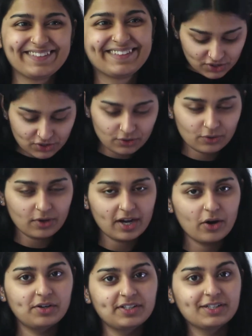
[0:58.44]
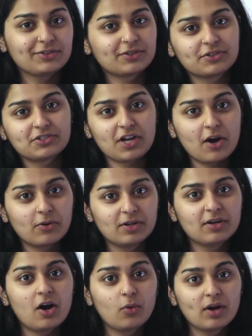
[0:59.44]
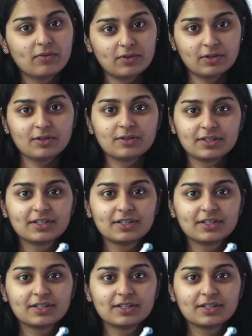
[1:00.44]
So I already took a shower. However,